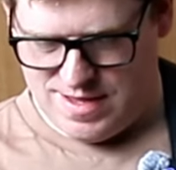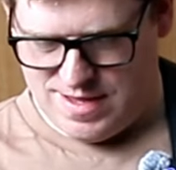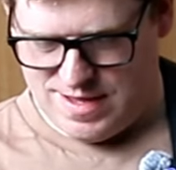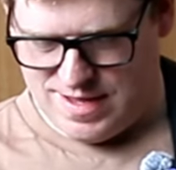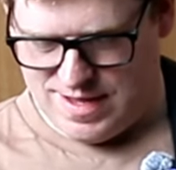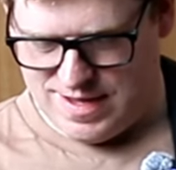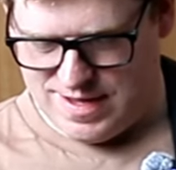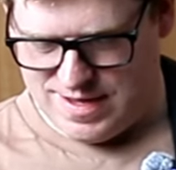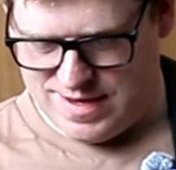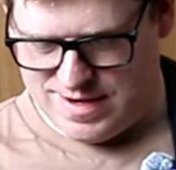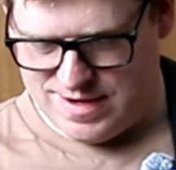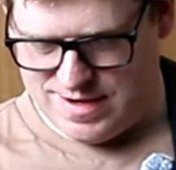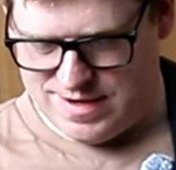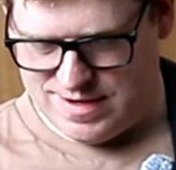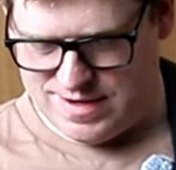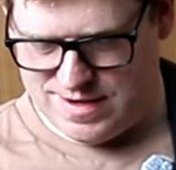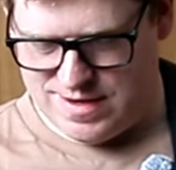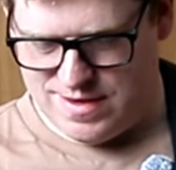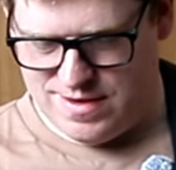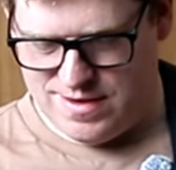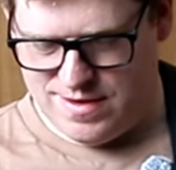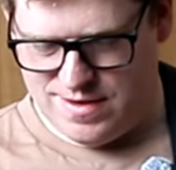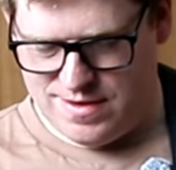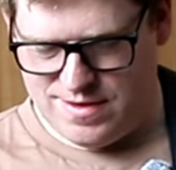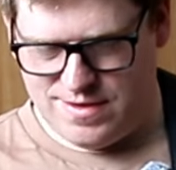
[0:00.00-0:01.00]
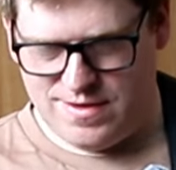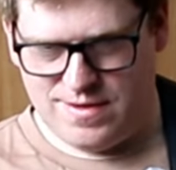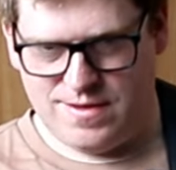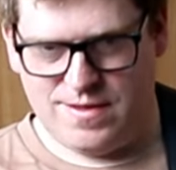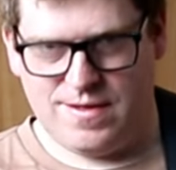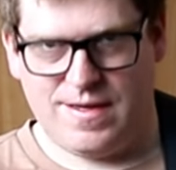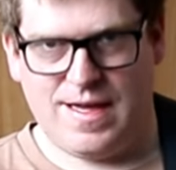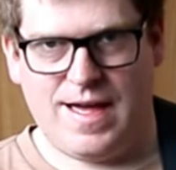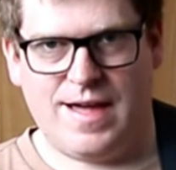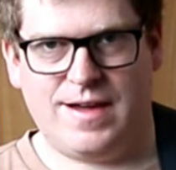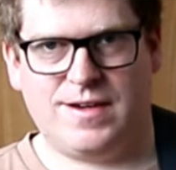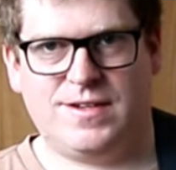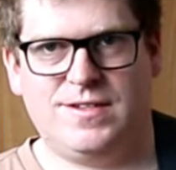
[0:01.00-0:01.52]
and
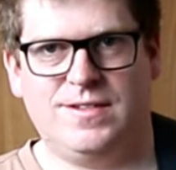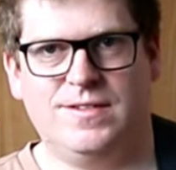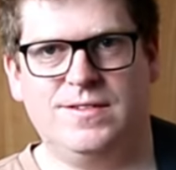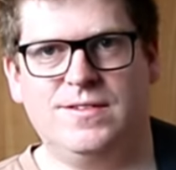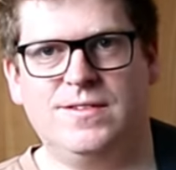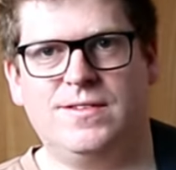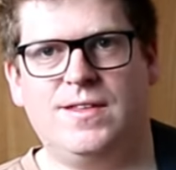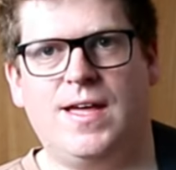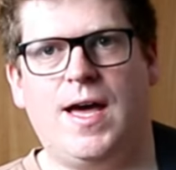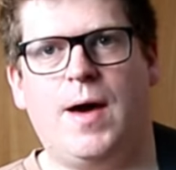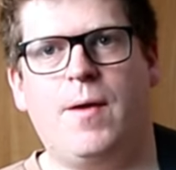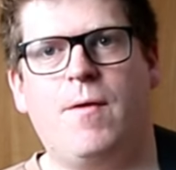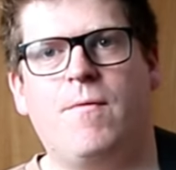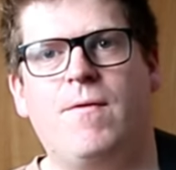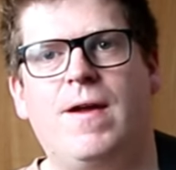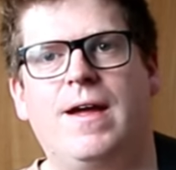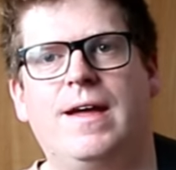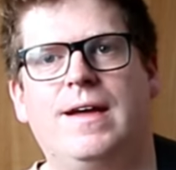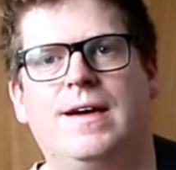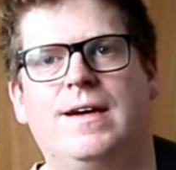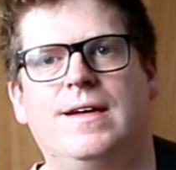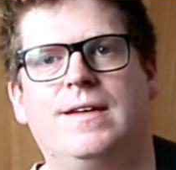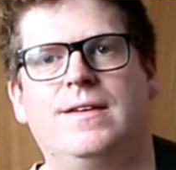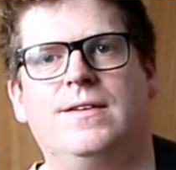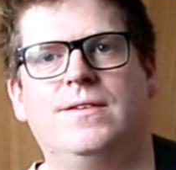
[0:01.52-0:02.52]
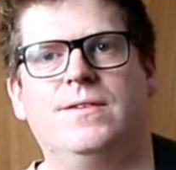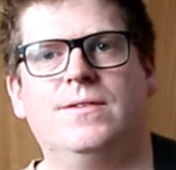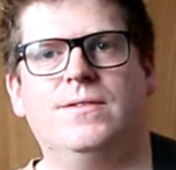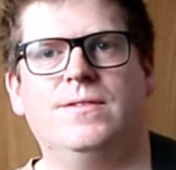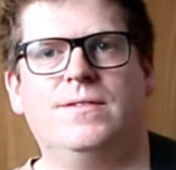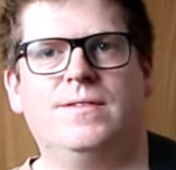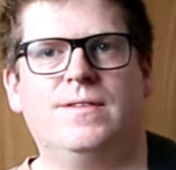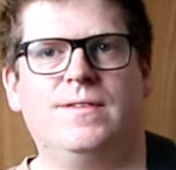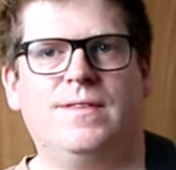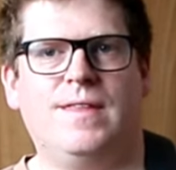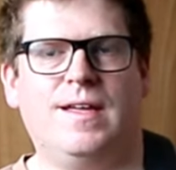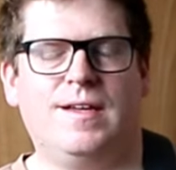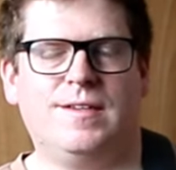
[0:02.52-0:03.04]
the actions that our right hand
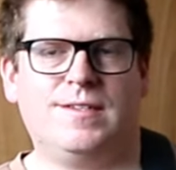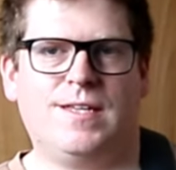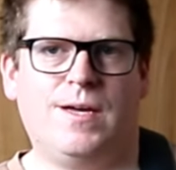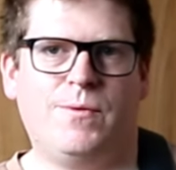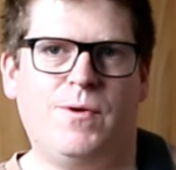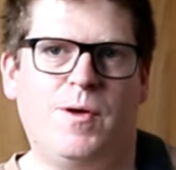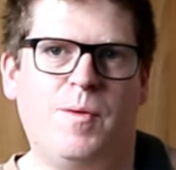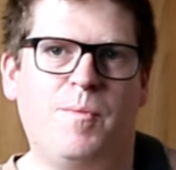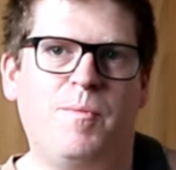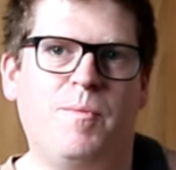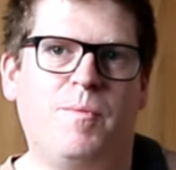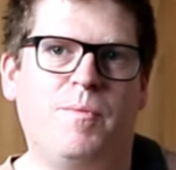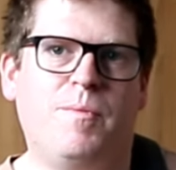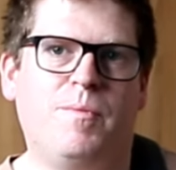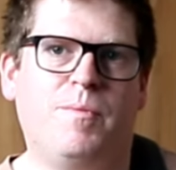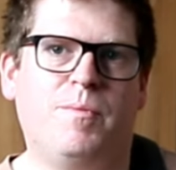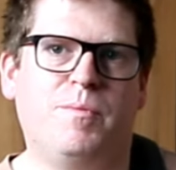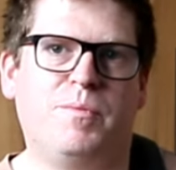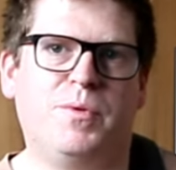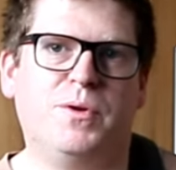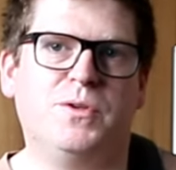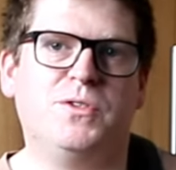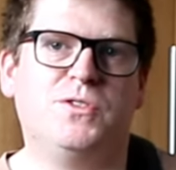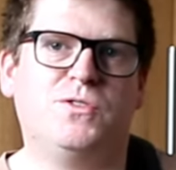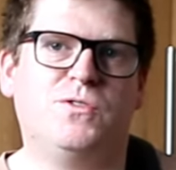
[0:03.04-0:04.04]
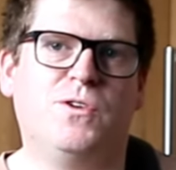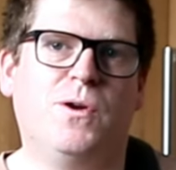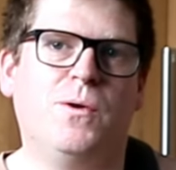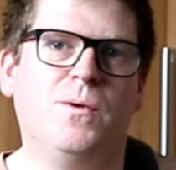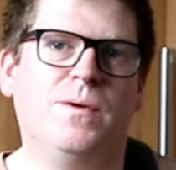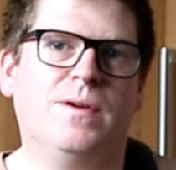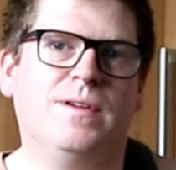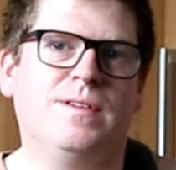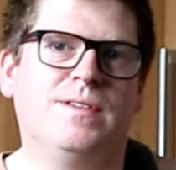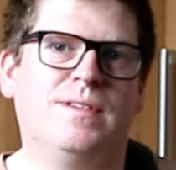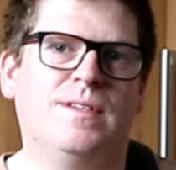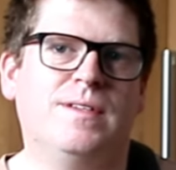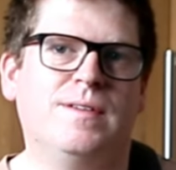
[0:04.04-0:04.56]
does, that's our brush
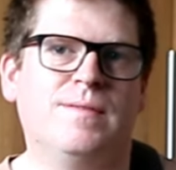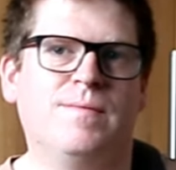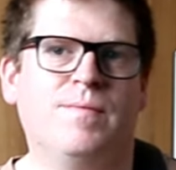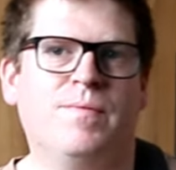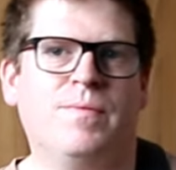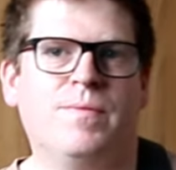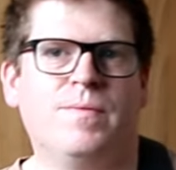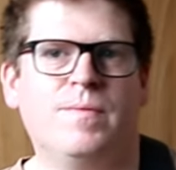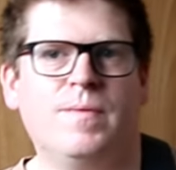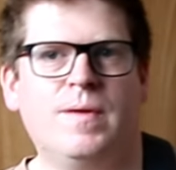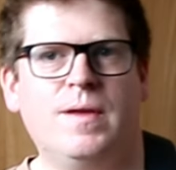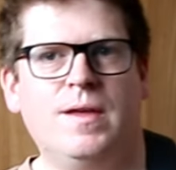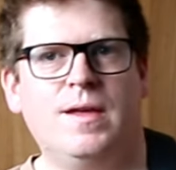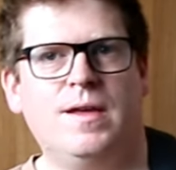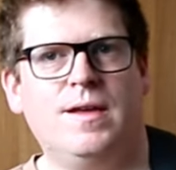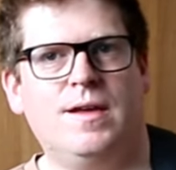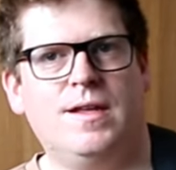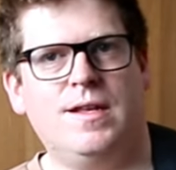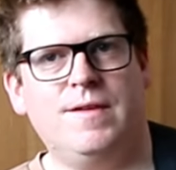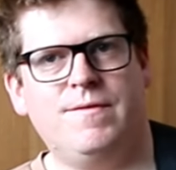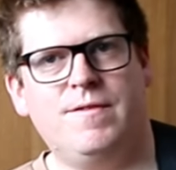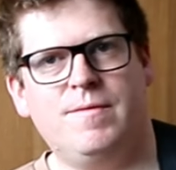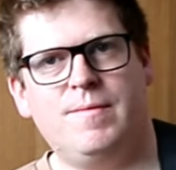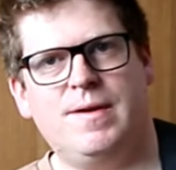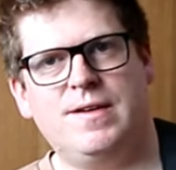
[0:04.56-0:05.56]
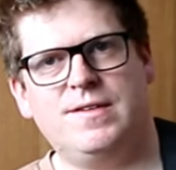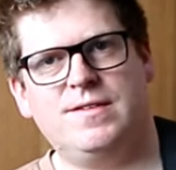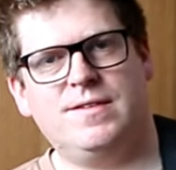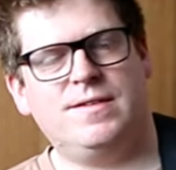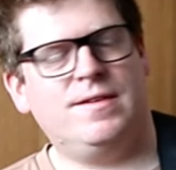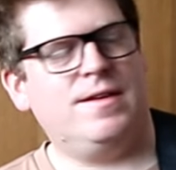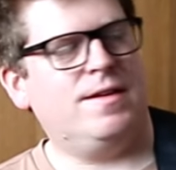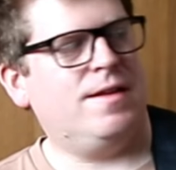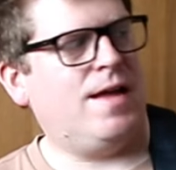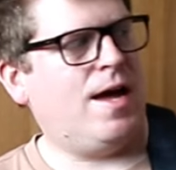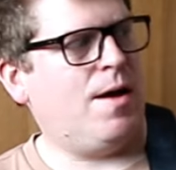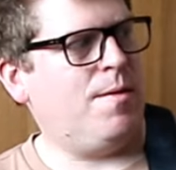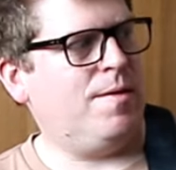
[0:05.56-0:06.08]
strokes. And if you
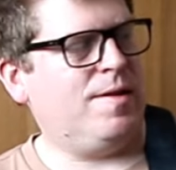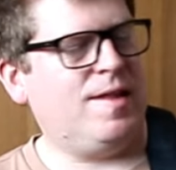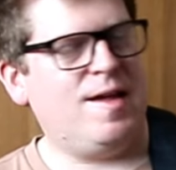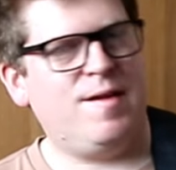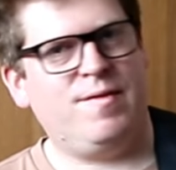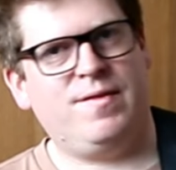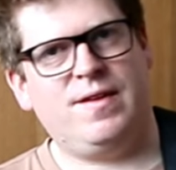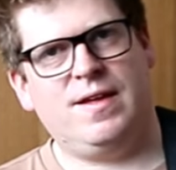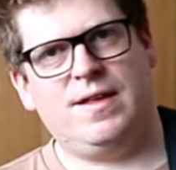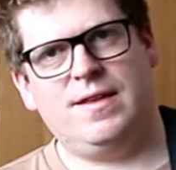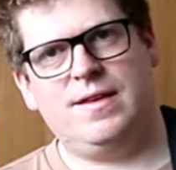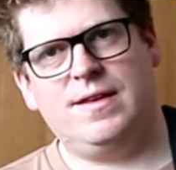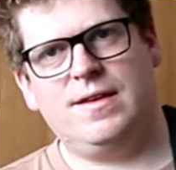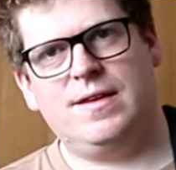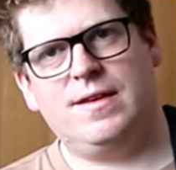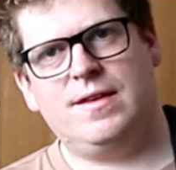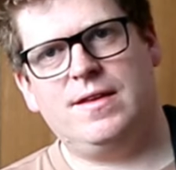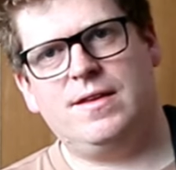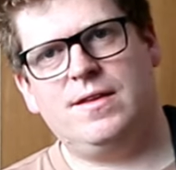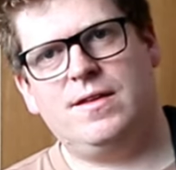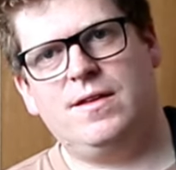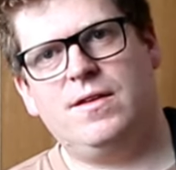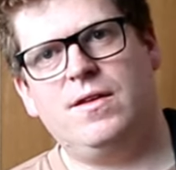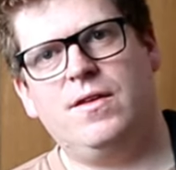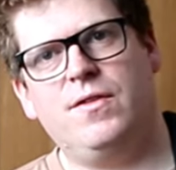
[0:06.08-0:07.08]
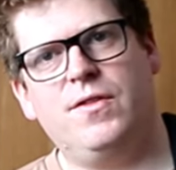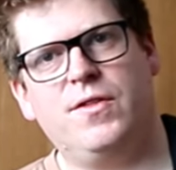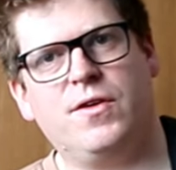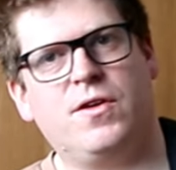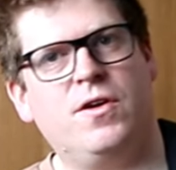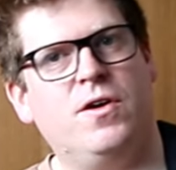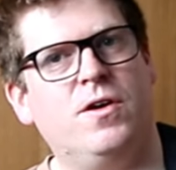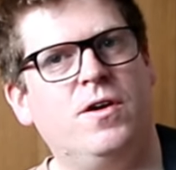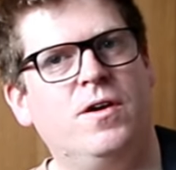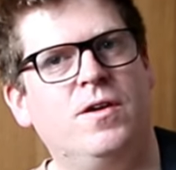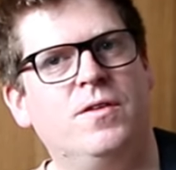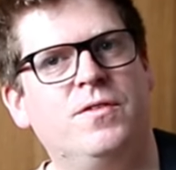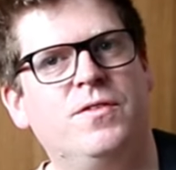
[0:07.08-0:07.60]
imagine our left hand, the
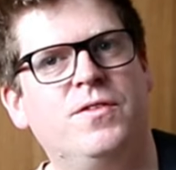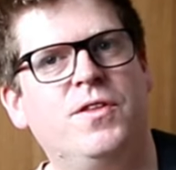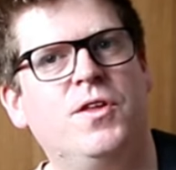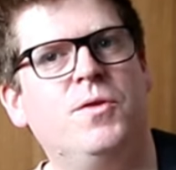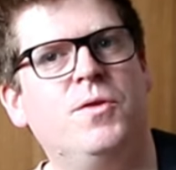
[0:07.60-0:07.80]
chord